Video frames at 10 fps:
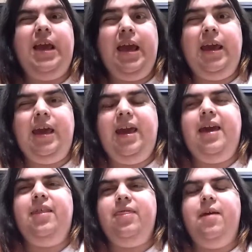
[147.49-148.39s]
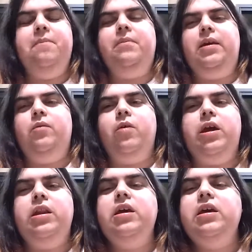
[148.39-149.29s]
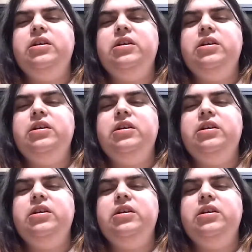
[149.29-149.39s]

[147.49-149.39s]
a.k.a. the mean one.